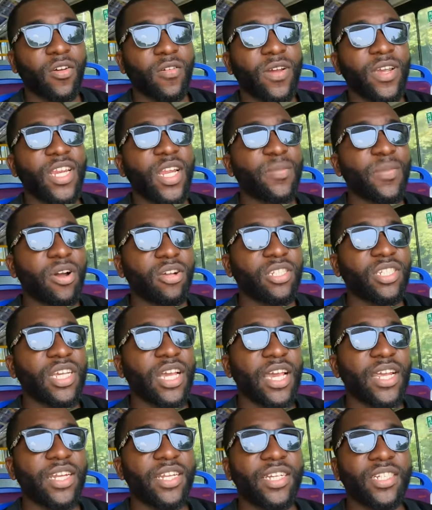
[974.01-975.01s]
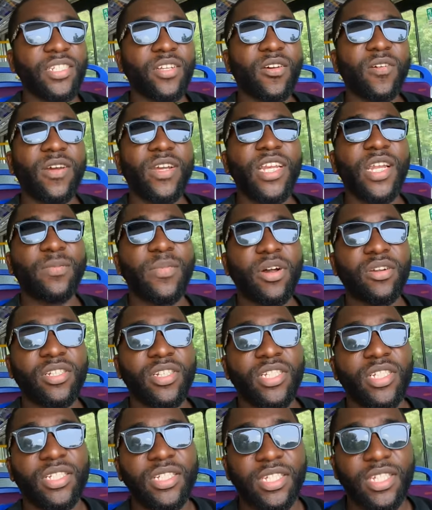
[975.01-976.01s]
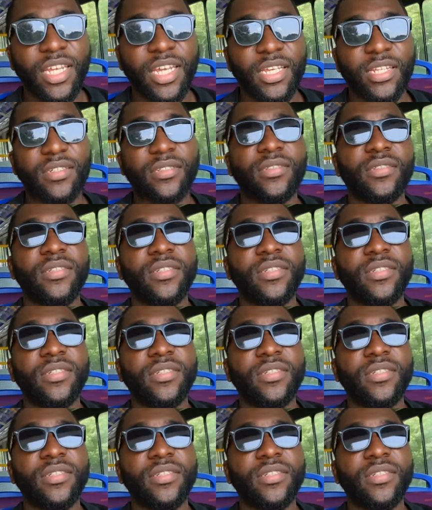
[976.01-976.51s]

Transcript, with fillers: talking about China, talking about Shenzhen,